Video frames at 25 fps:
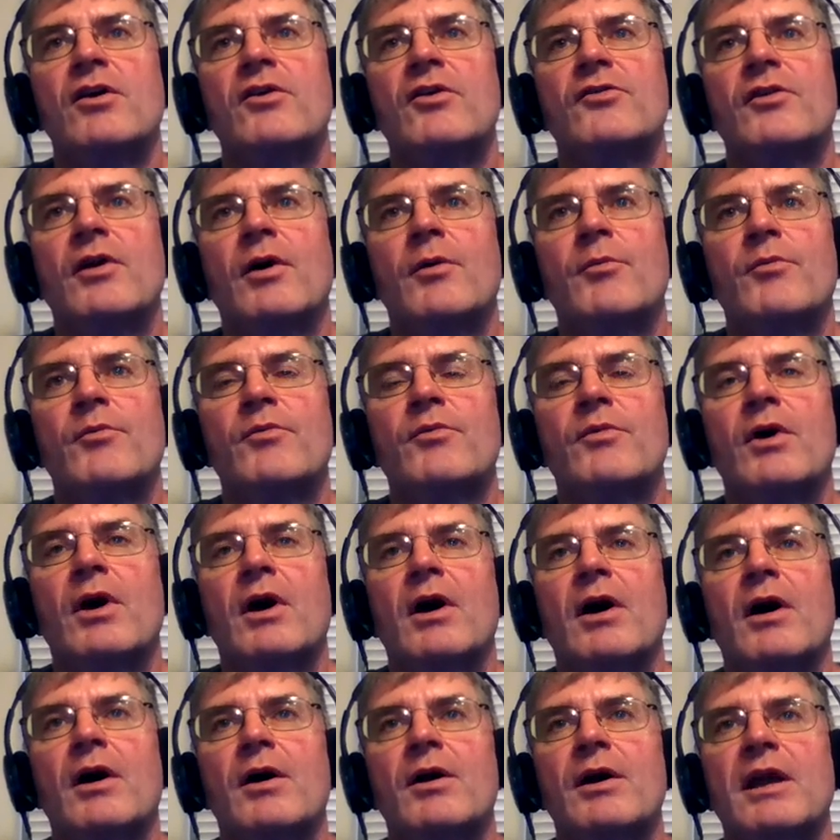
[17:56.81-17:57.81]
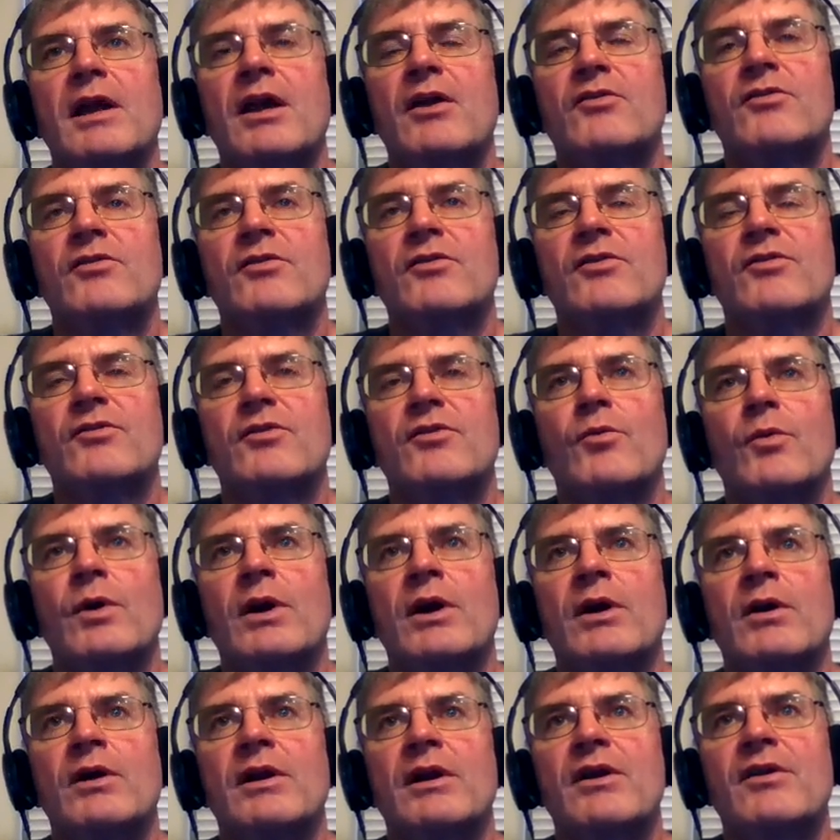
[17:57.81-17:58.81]
some cases
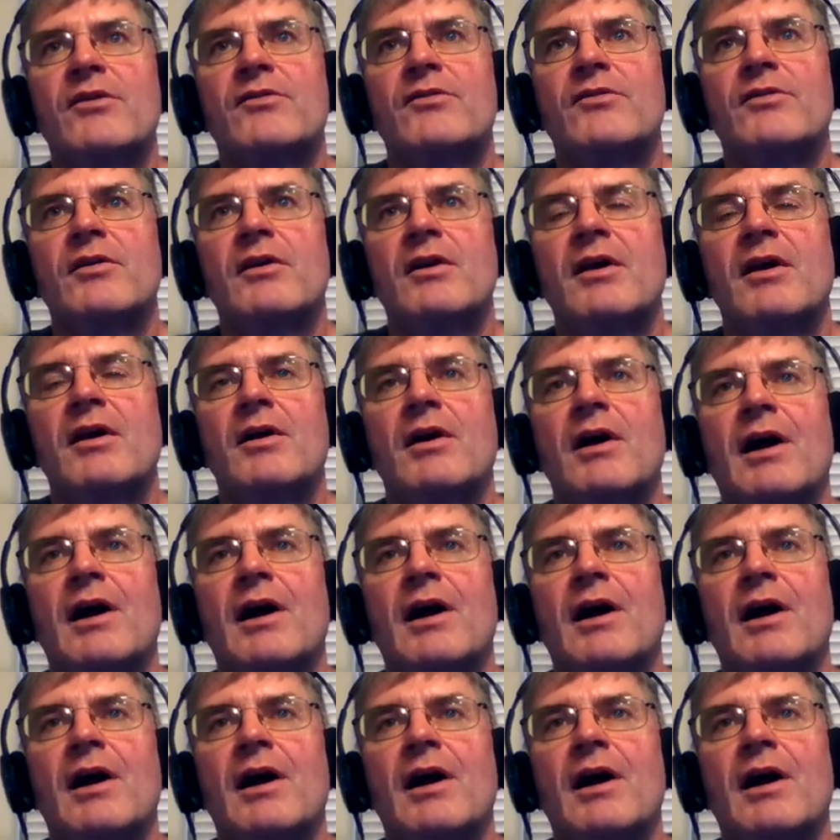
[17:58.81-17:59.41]
where it is